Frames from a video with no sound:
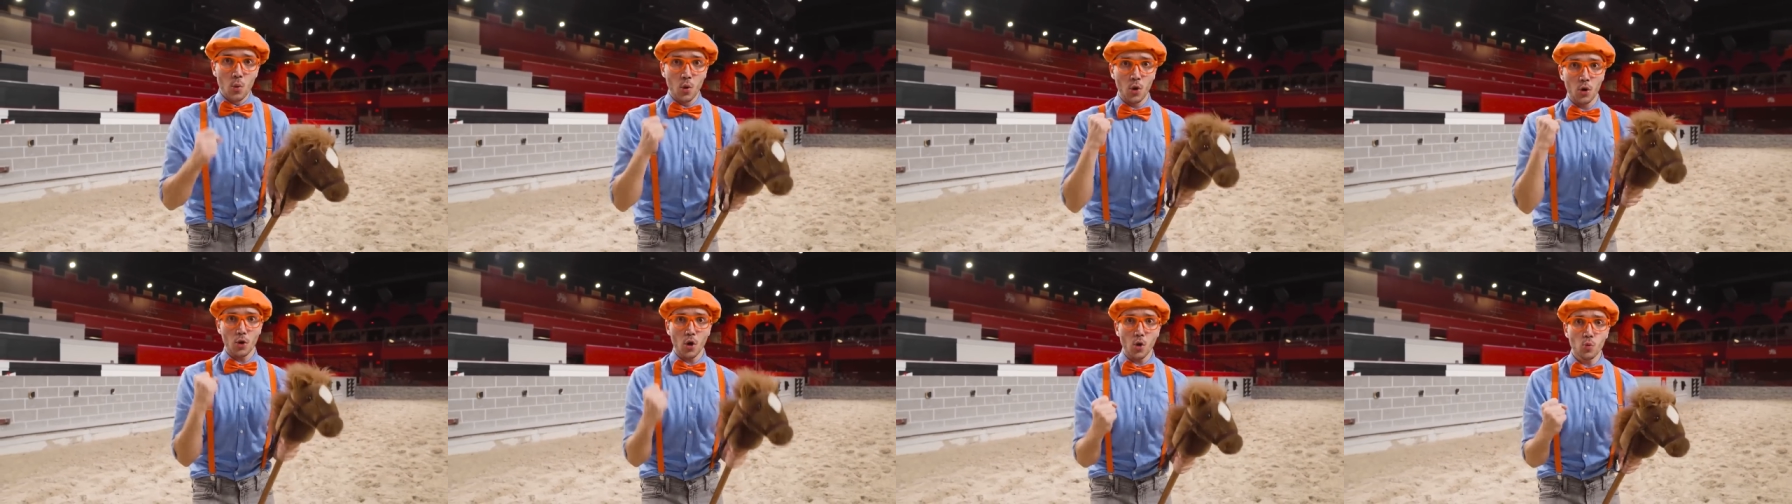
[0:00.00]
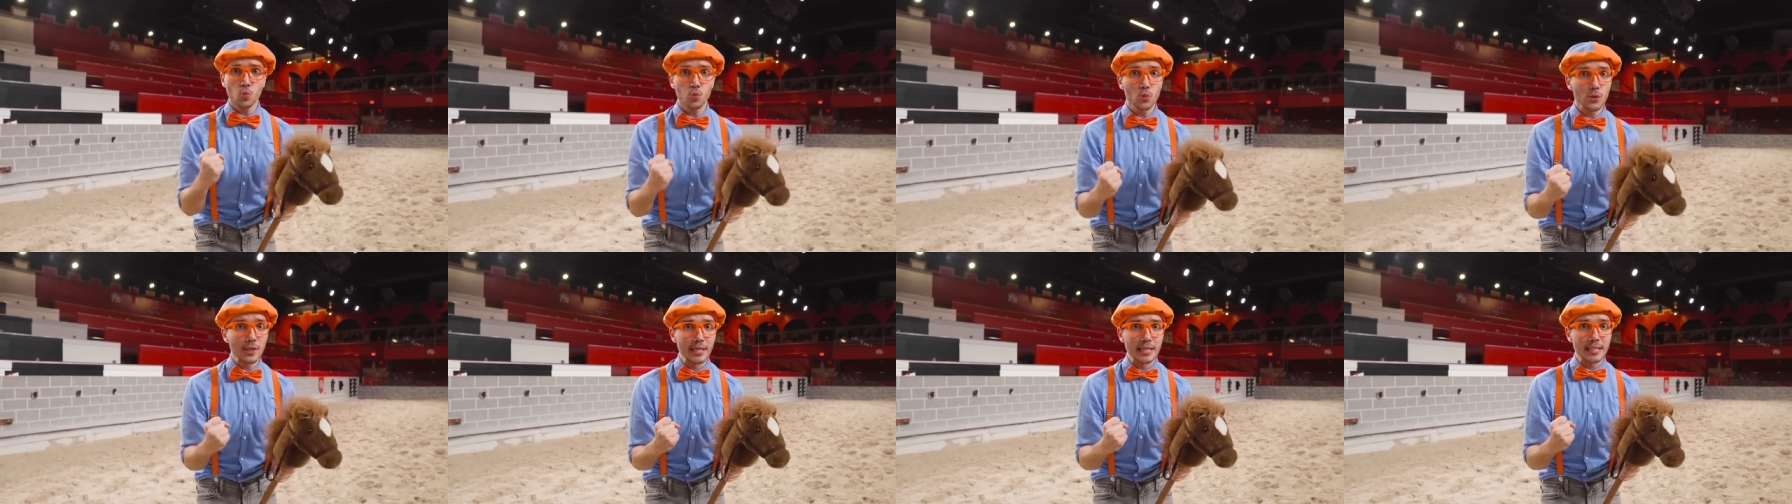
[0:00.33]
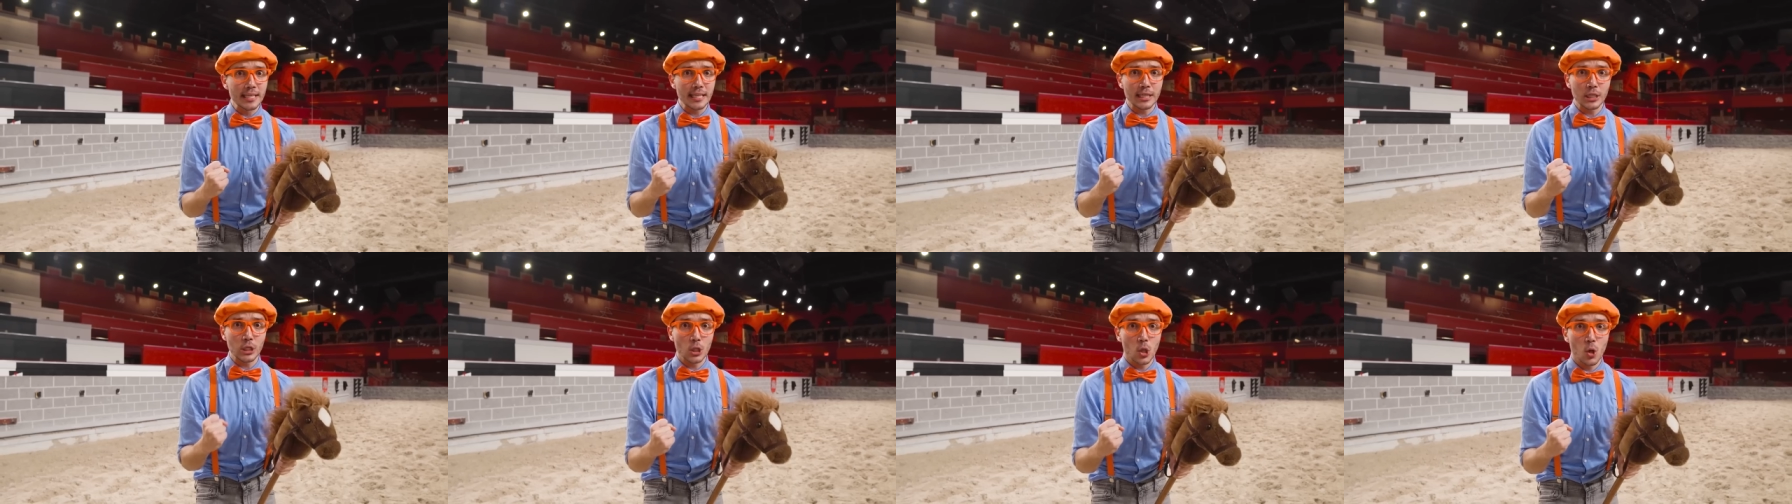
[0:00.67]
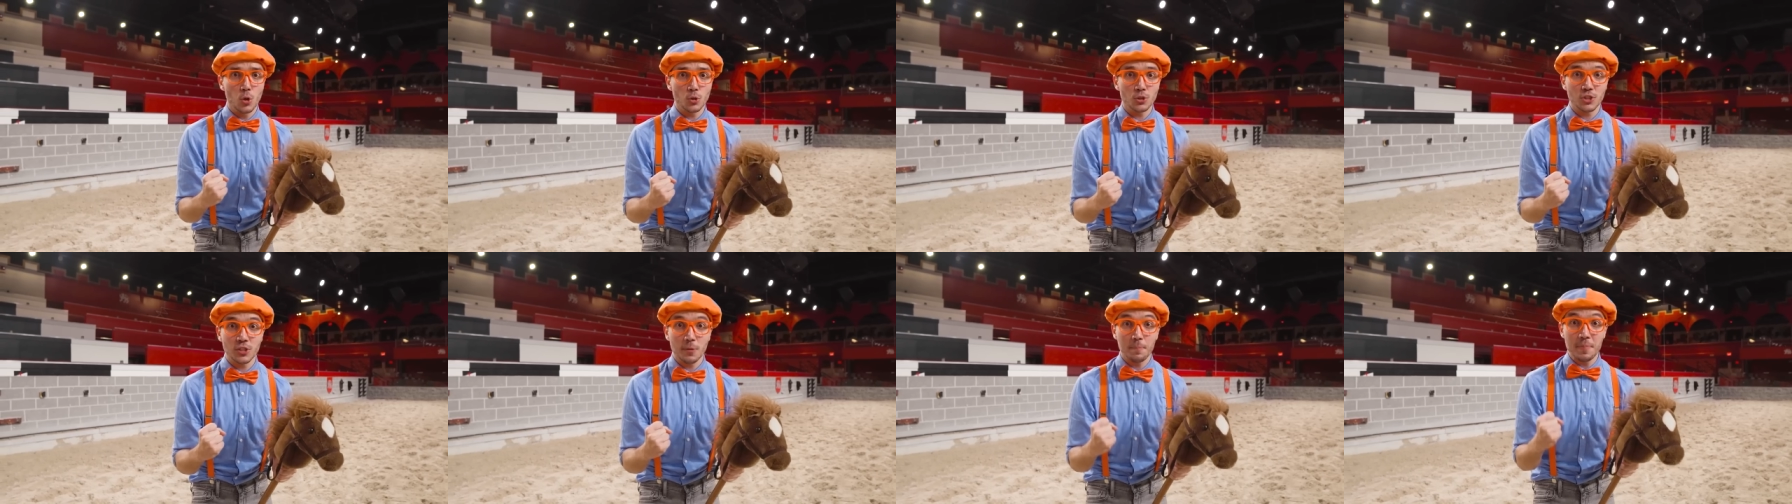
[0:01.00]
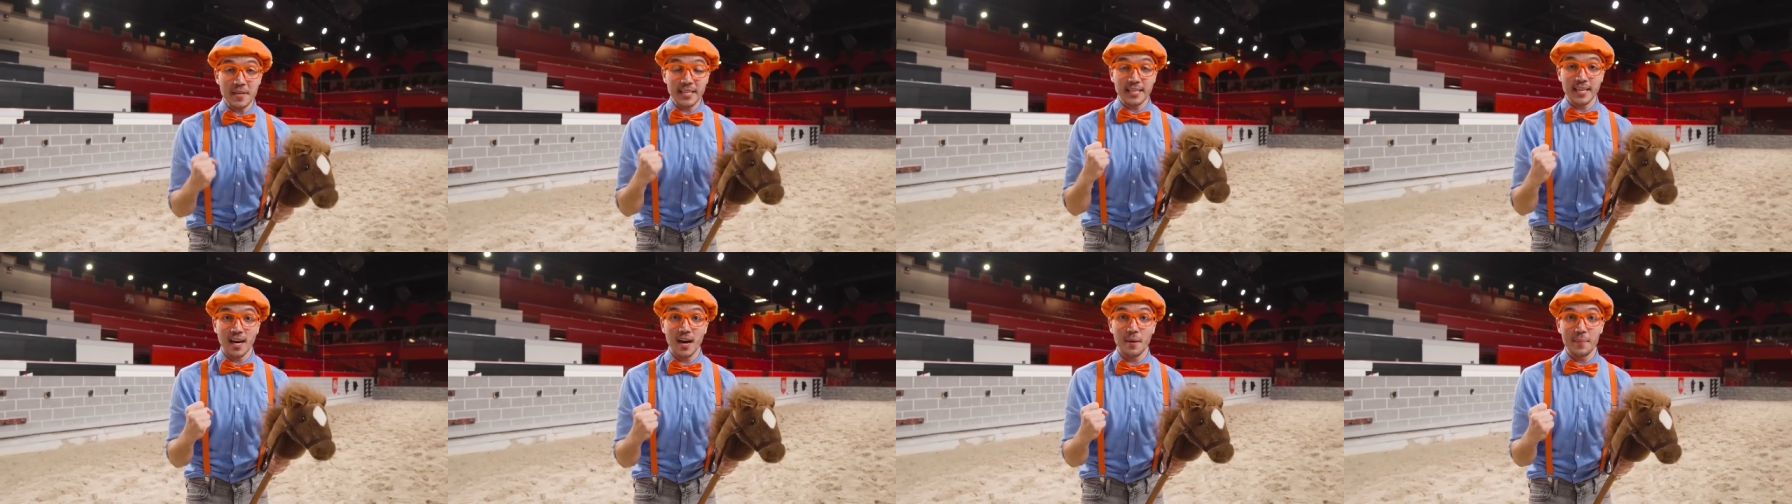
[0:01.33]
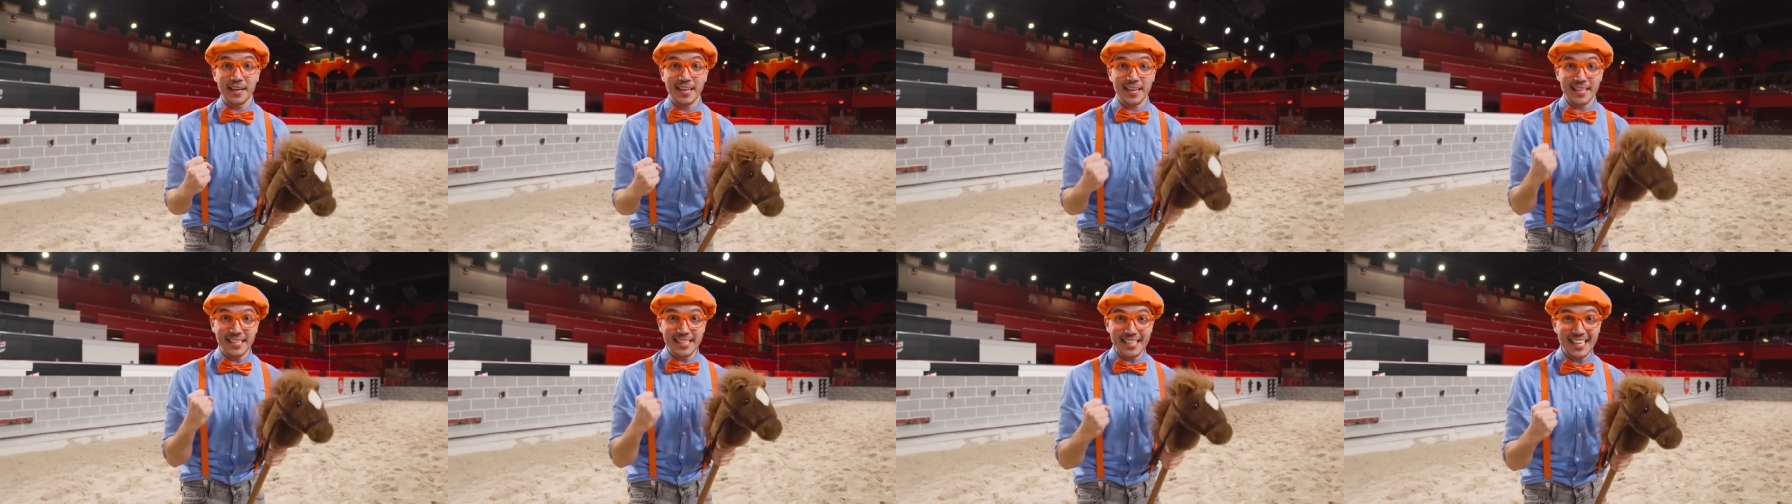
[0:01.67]
We're really close to
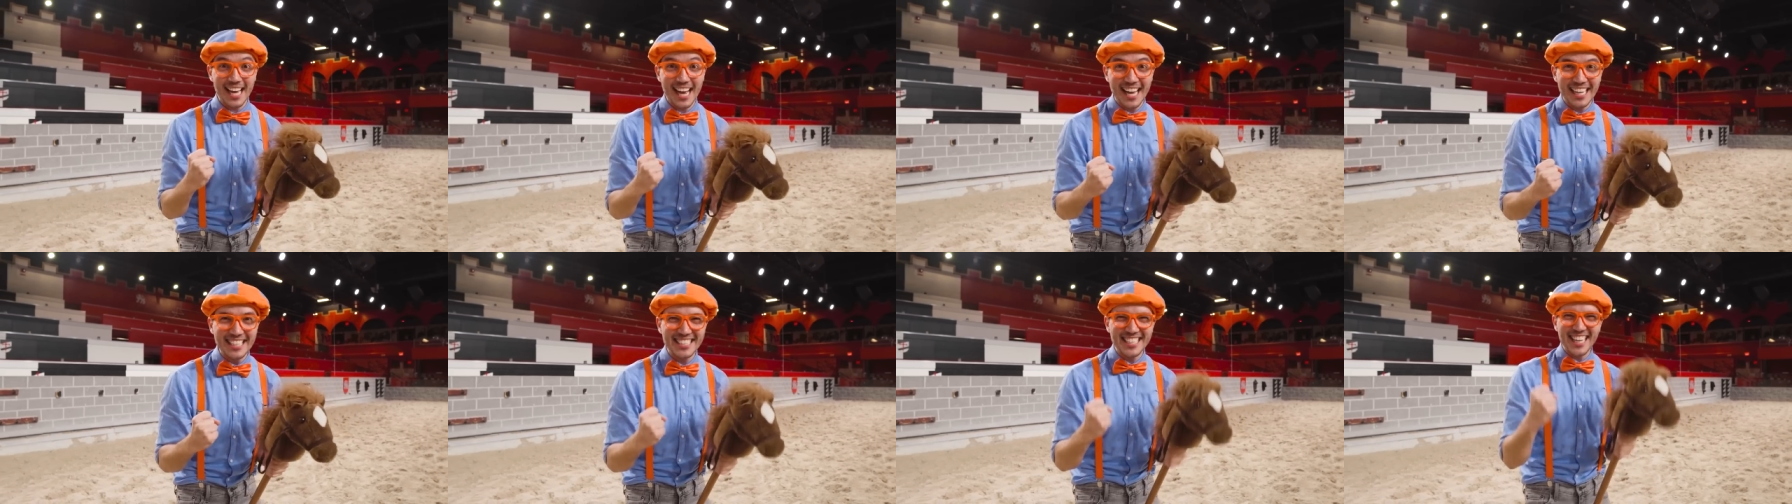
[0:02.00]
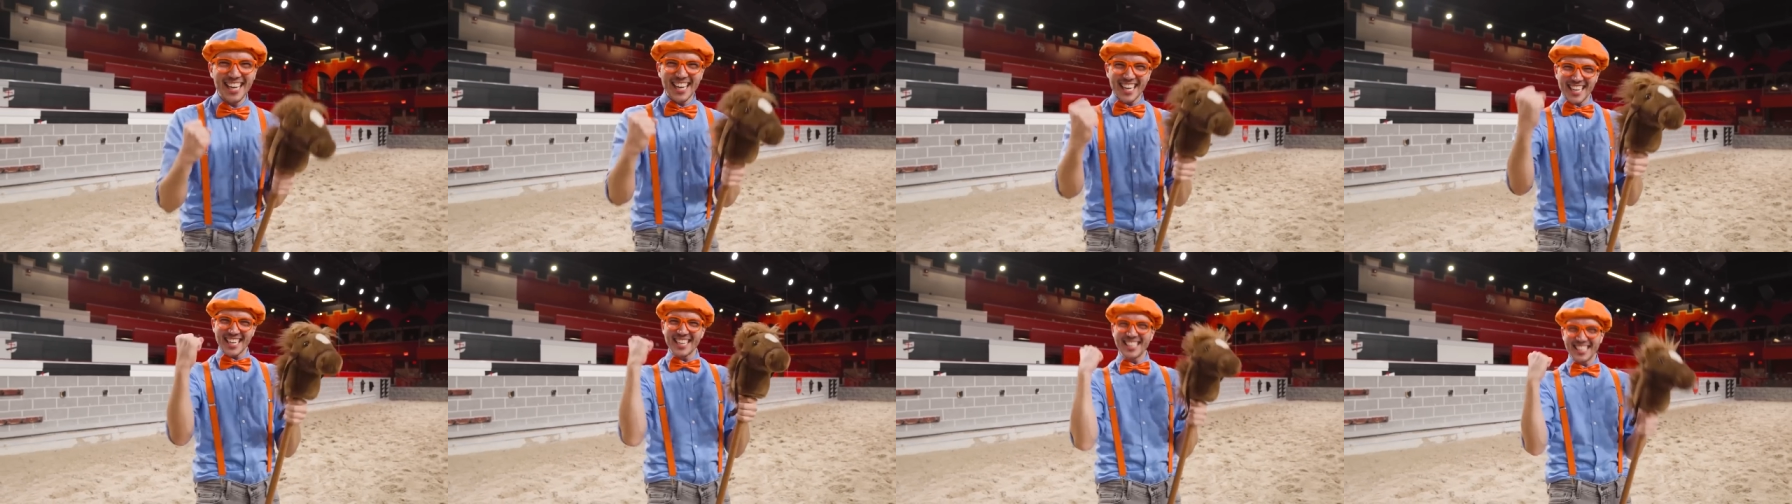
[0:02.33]
becoming a knight.